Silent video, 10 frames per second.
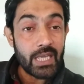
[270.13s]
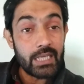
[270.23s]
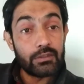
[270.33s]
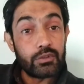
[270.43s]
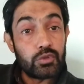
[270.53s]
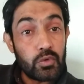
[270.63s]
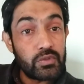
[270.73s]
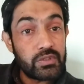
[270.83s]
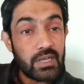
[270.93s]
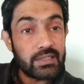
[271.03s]
and
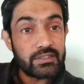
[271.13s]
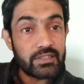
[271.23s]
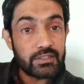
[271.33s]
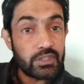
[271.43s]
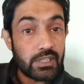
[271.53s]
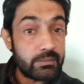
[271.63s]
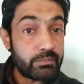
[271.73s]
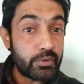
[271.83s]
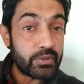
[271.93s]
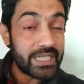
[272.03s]
those non-structural
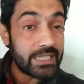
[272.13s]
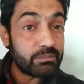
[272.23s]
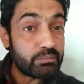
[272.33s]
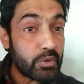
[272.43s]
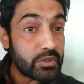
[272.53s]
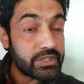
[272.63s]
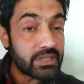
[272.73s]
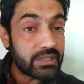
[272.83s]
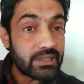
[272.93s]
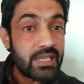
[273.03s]
protein
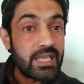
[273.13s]
portion